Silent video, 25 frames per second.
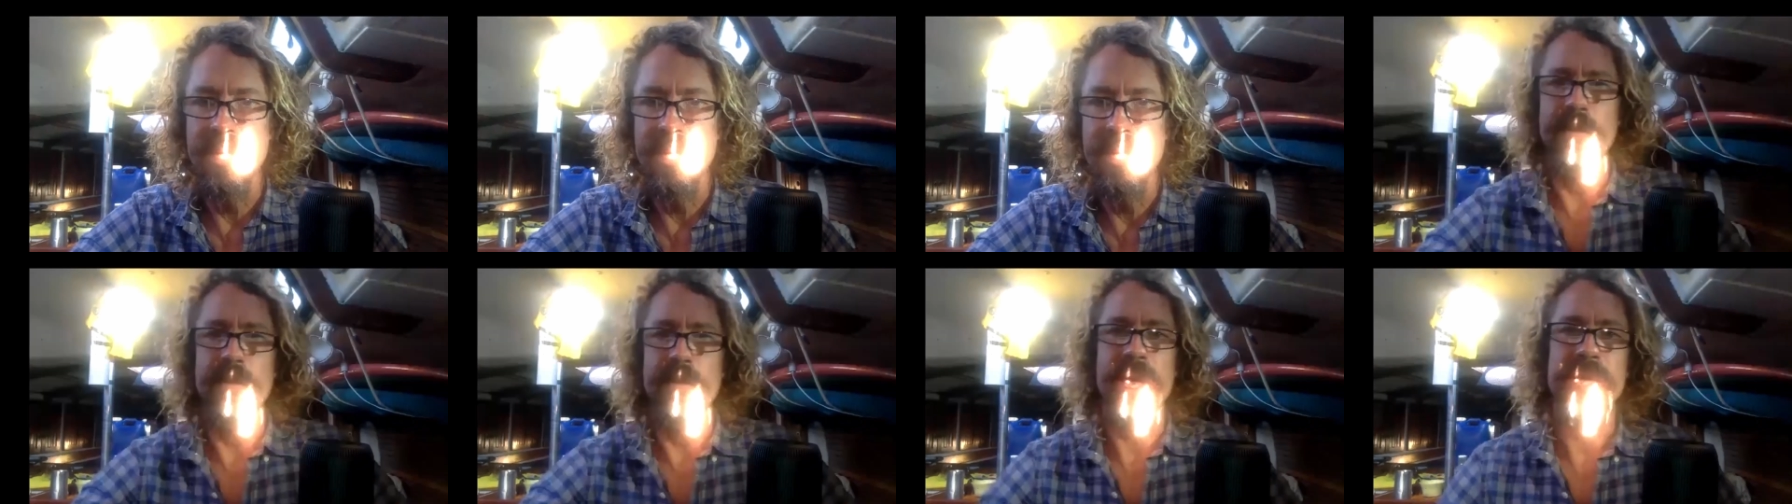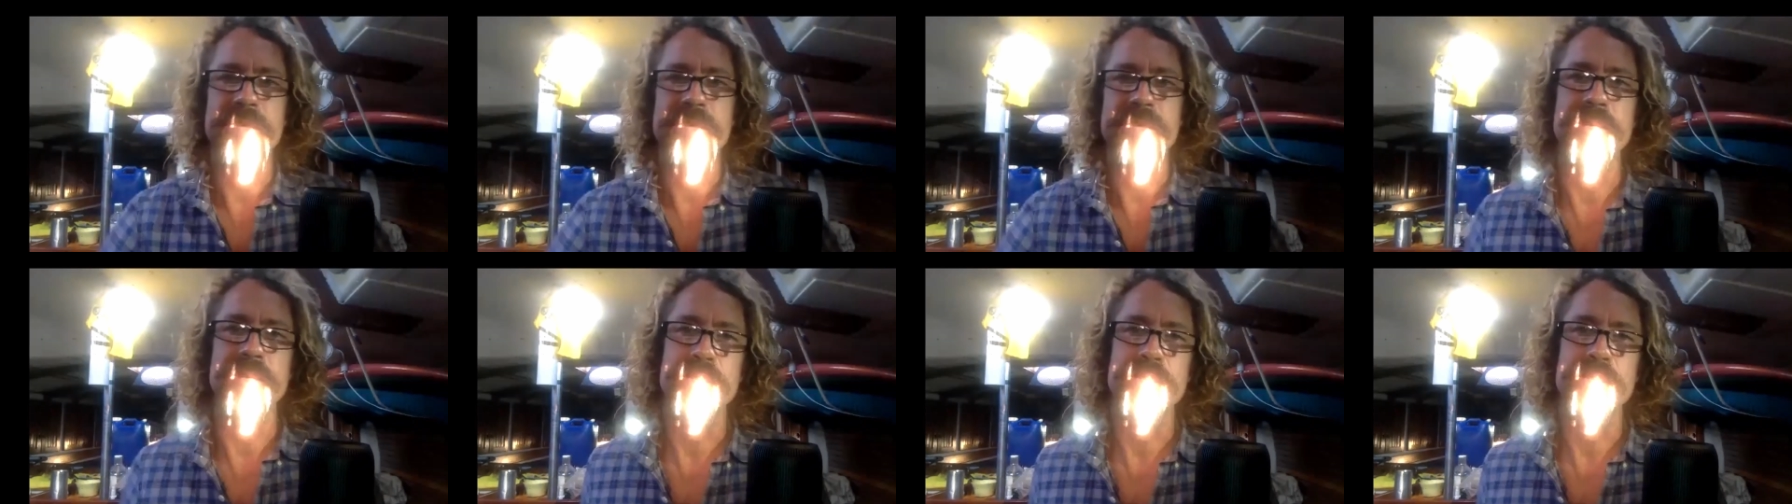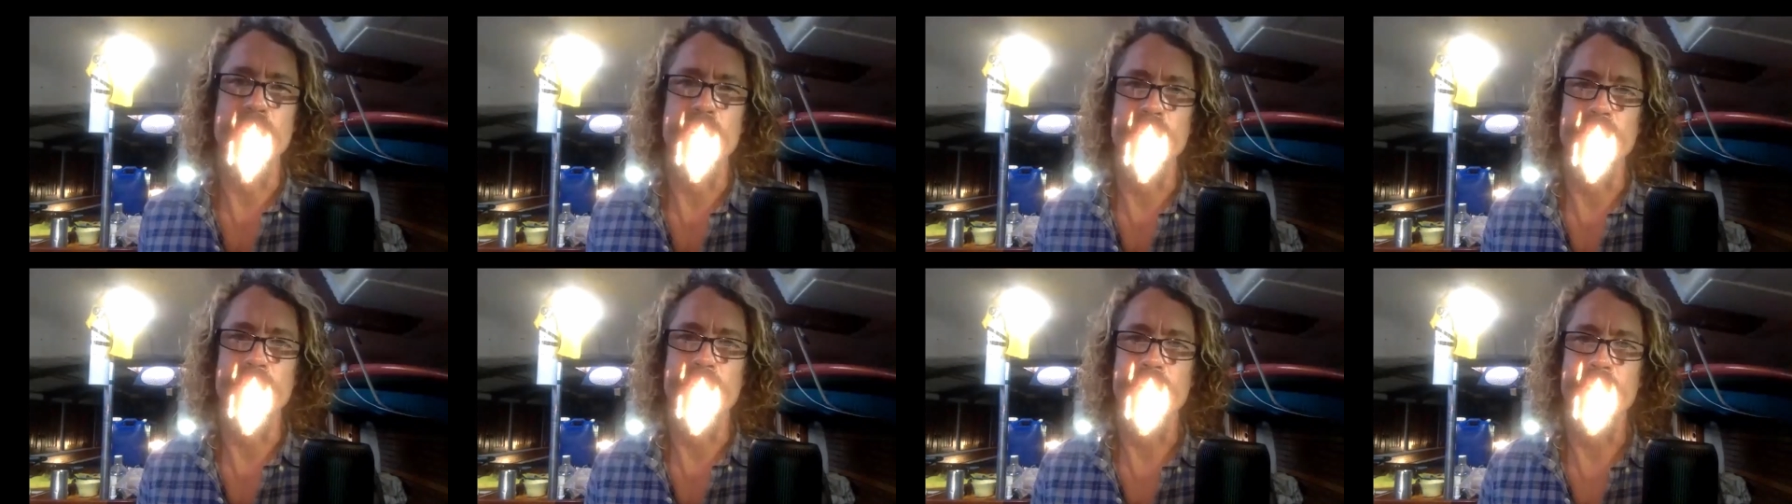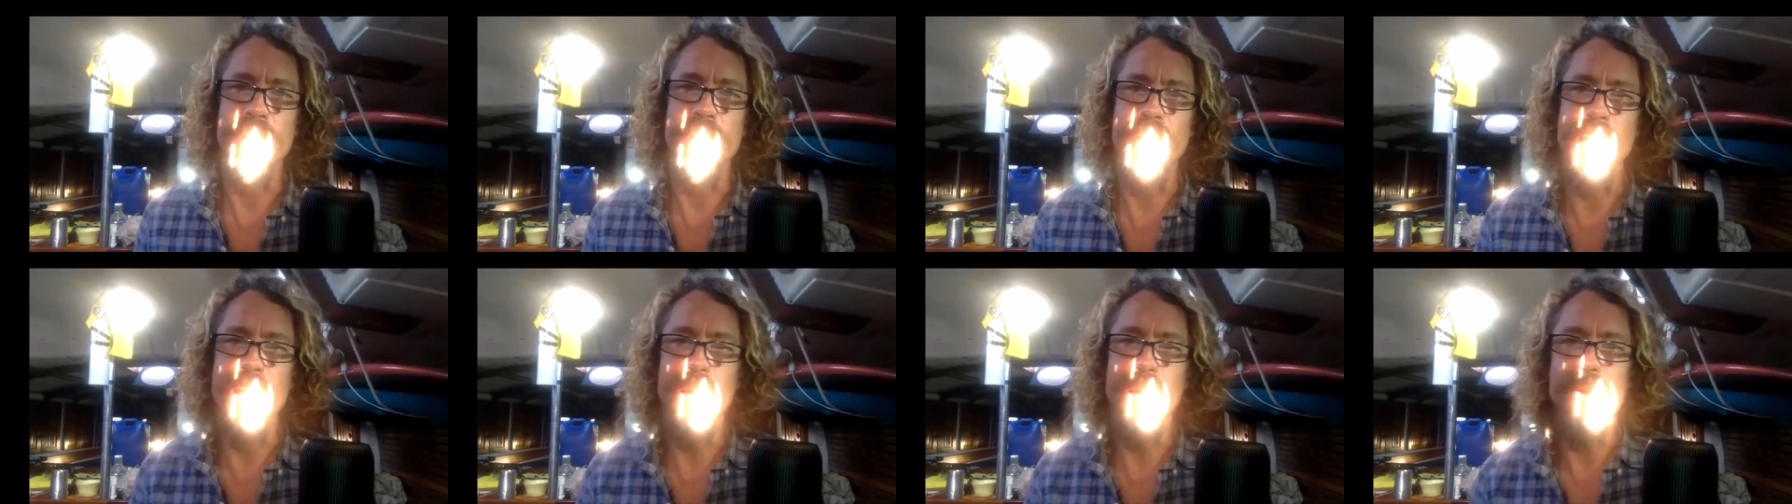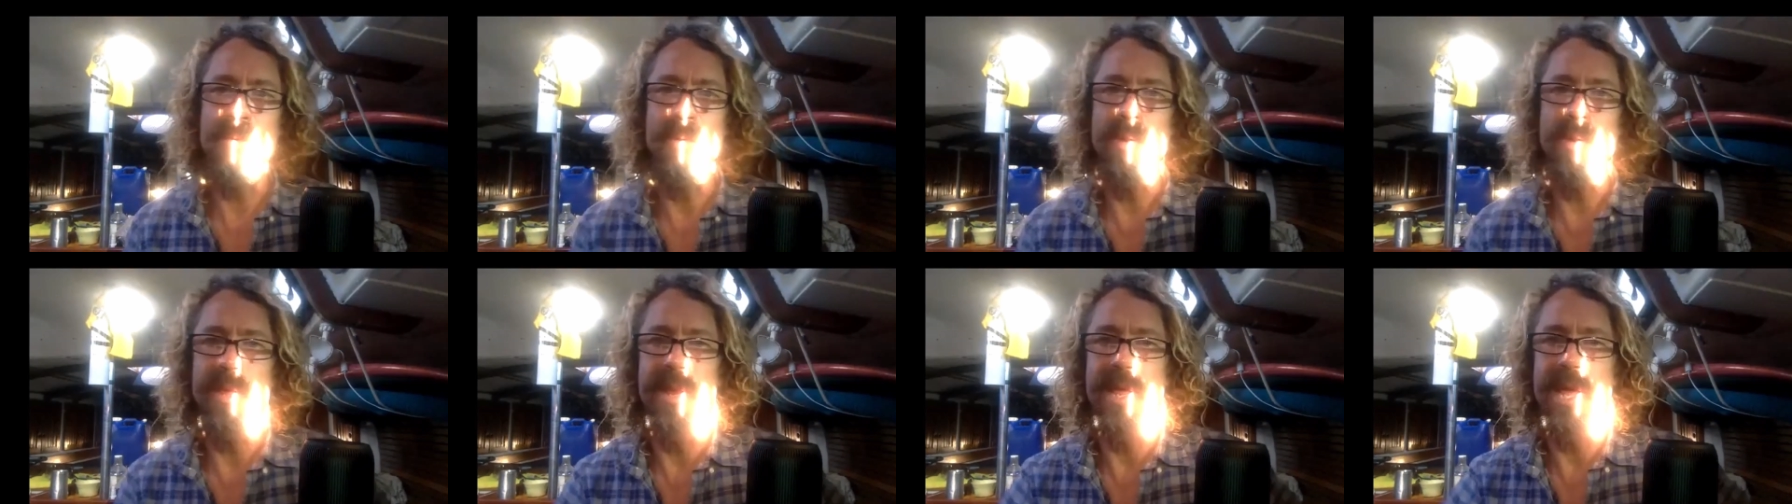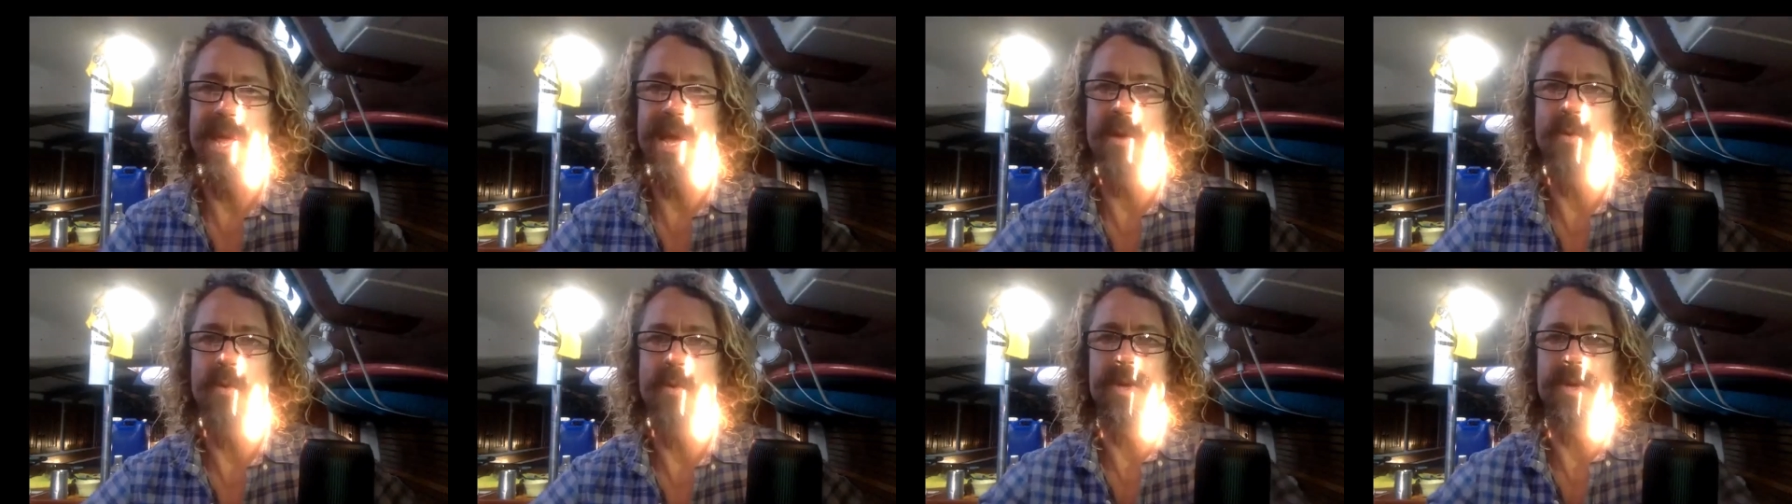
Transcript: that makes us go there and how and how